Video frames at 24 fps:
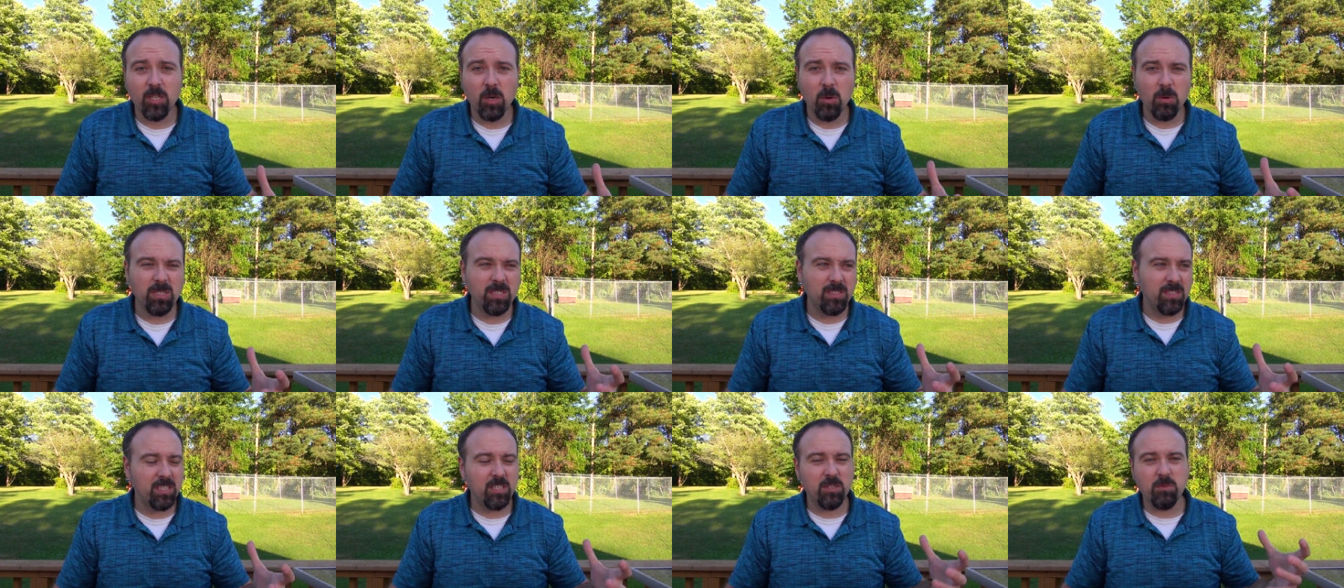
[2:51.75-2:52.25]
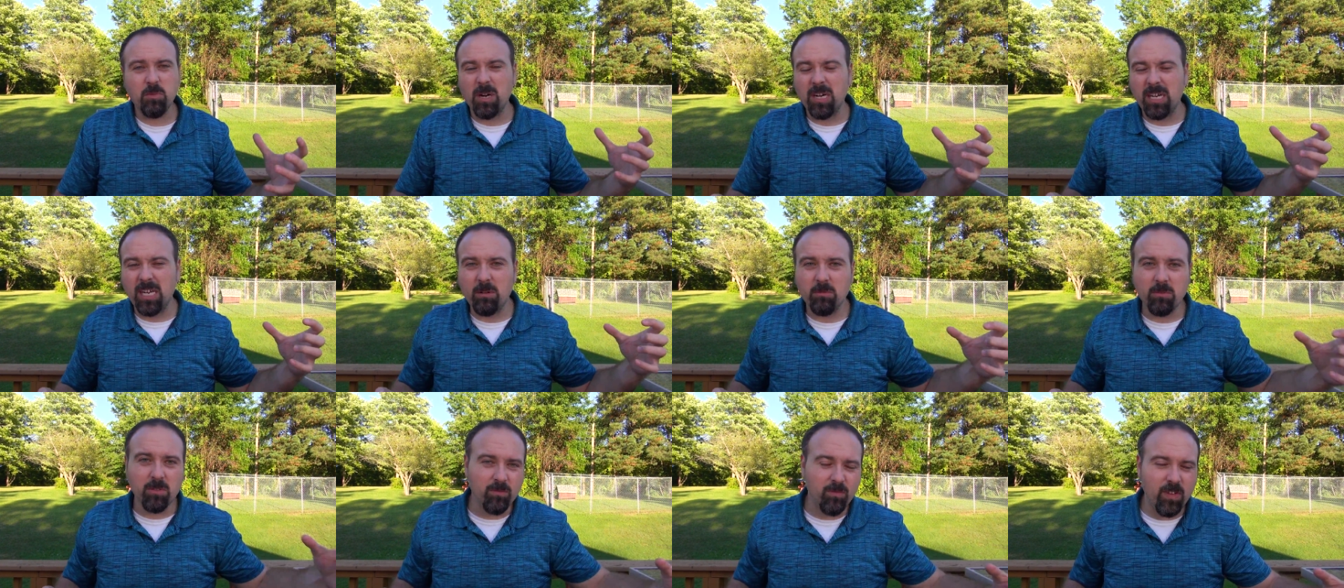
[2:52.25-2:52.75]
you always think you want to
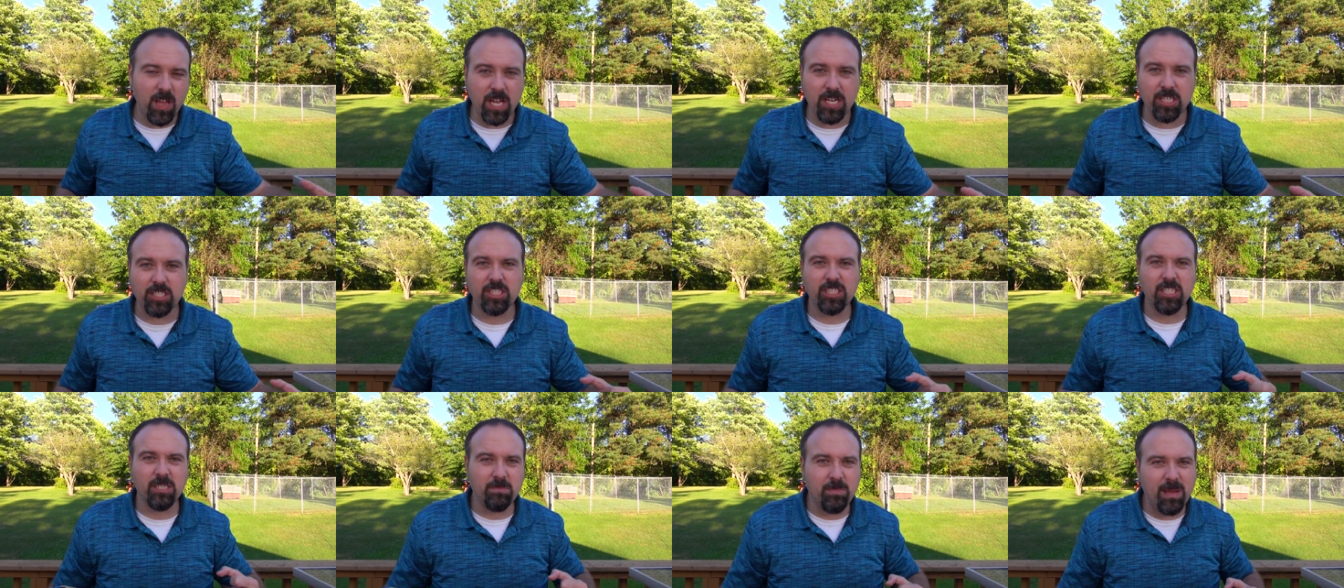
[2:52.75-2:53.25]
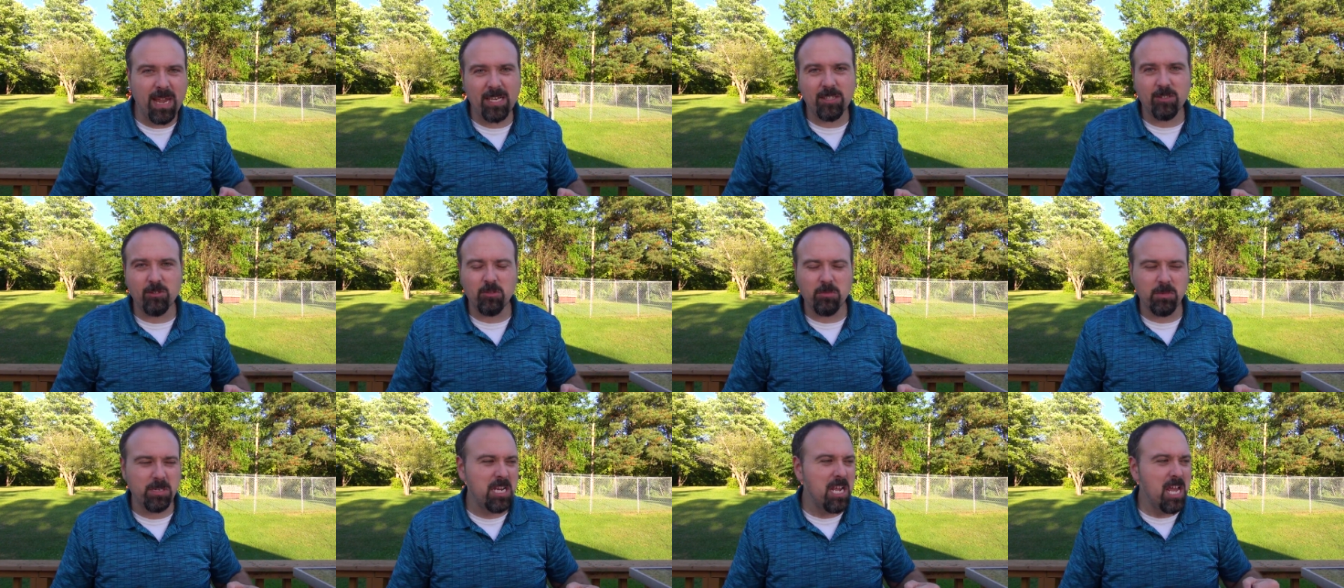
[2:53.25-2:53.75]
get revenge and get back
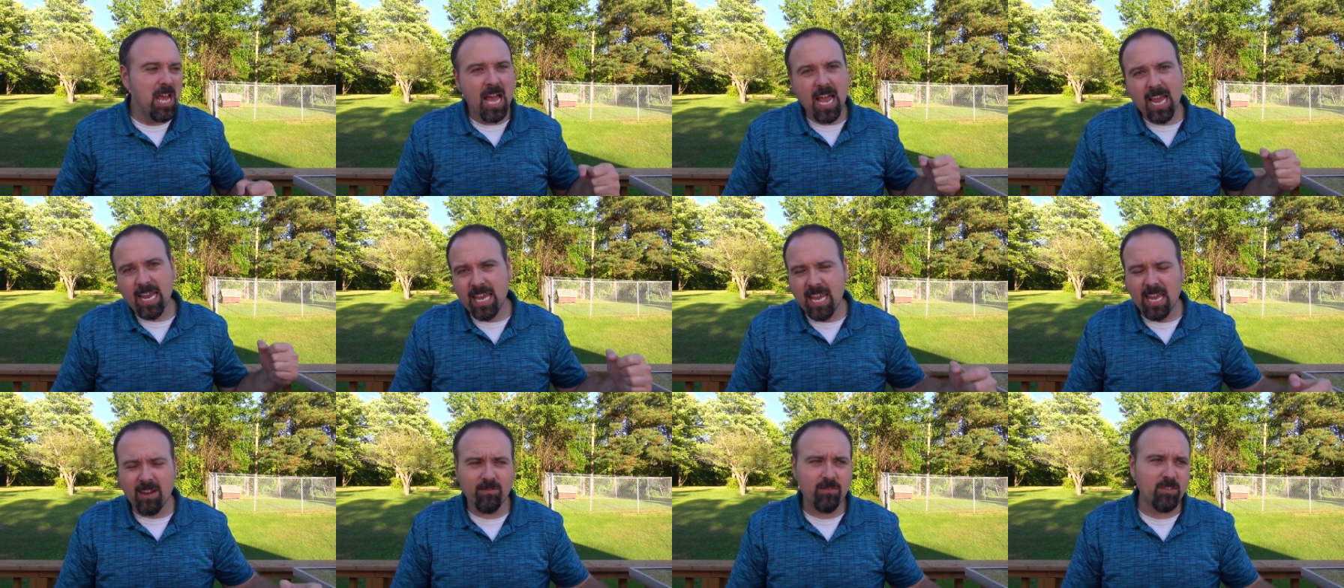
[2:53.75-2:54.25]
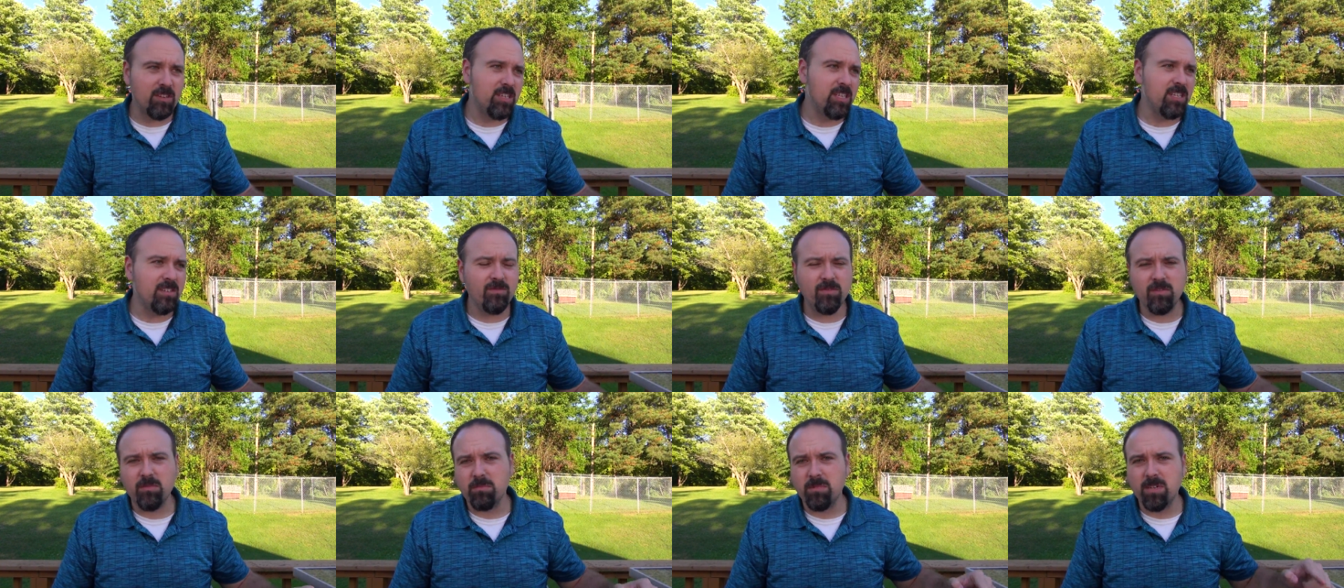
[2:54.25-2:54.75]
to them and I can't
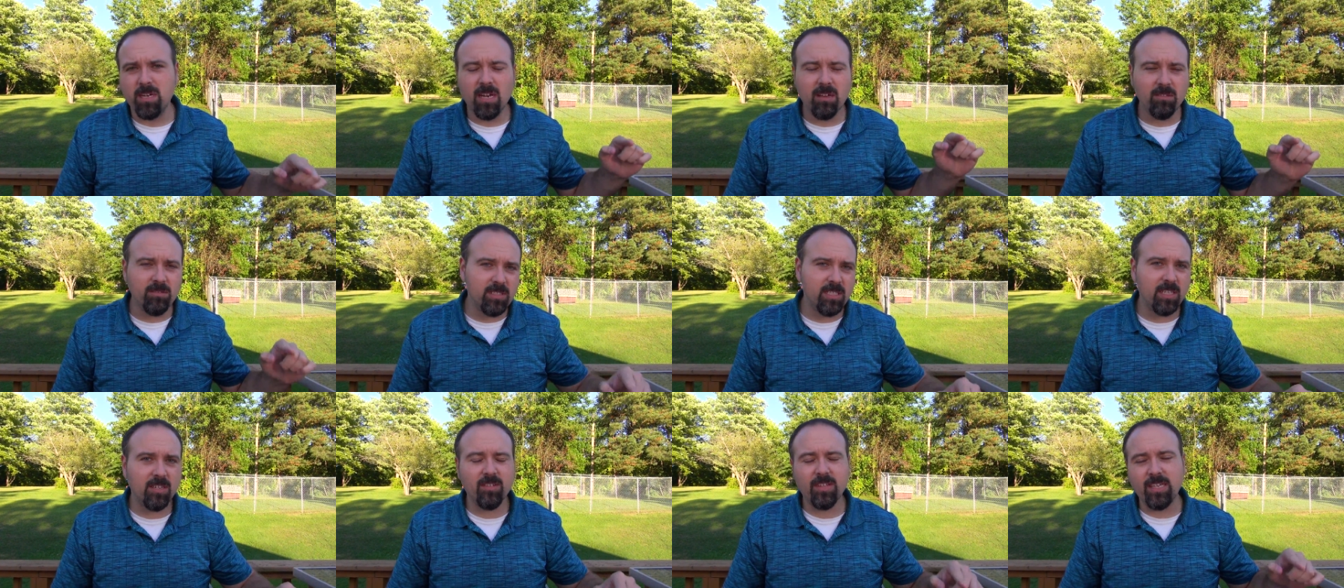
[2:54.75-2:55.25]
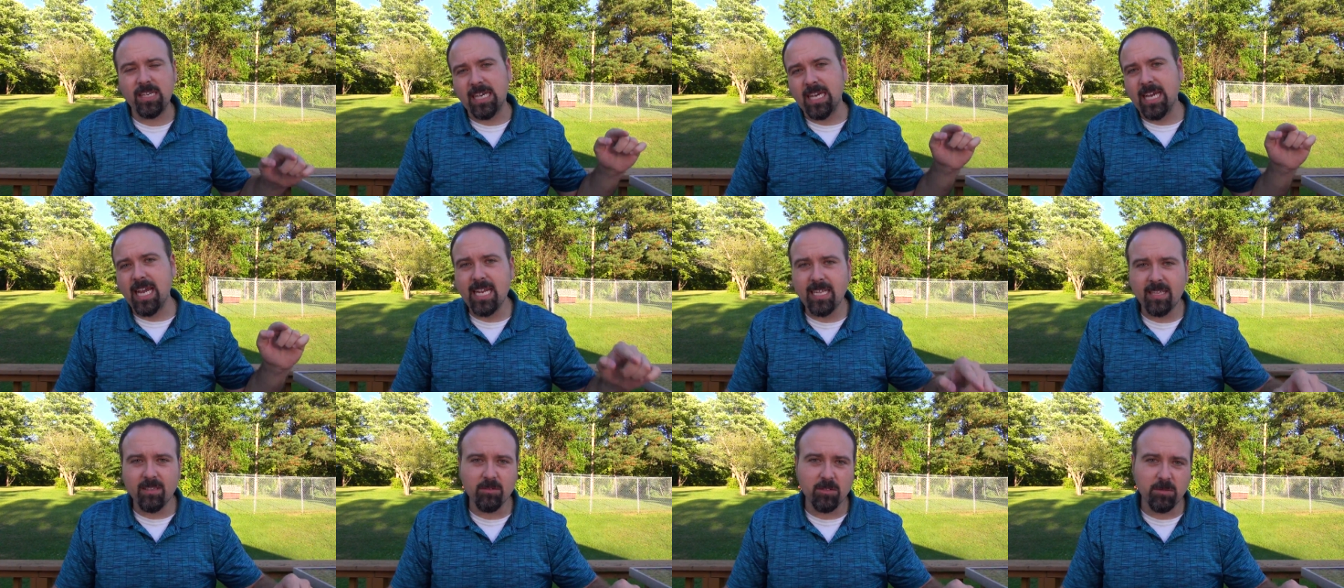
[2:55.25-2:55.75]
forgive them and how dare they, I
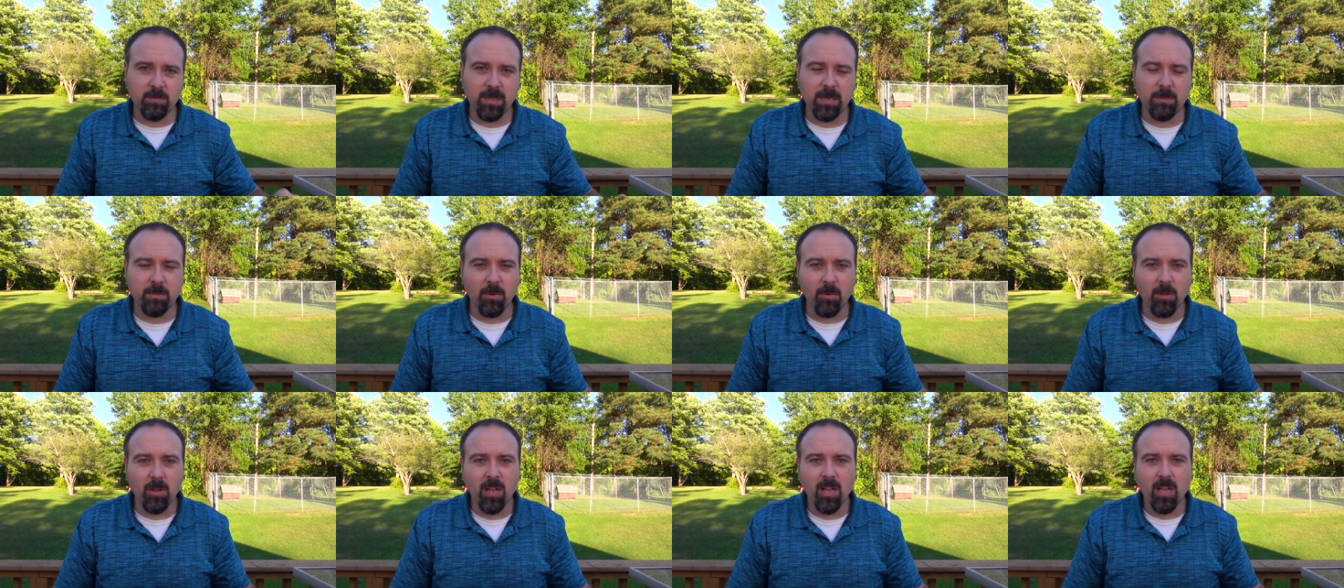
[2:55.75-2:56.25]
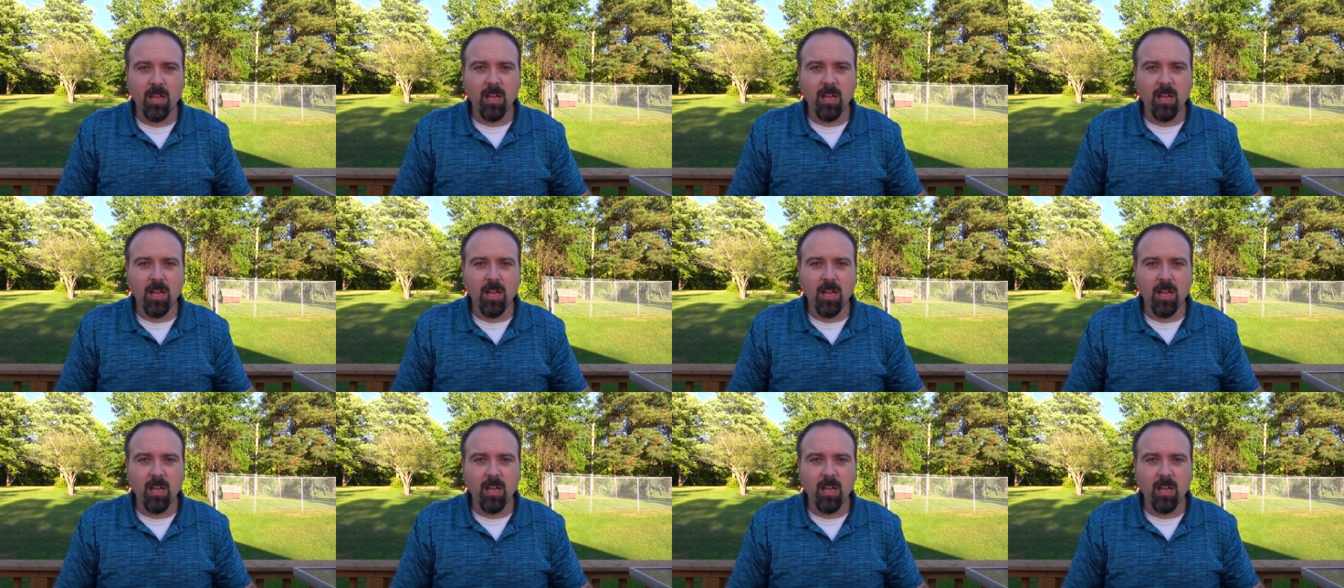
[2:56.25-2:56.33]
hate those people.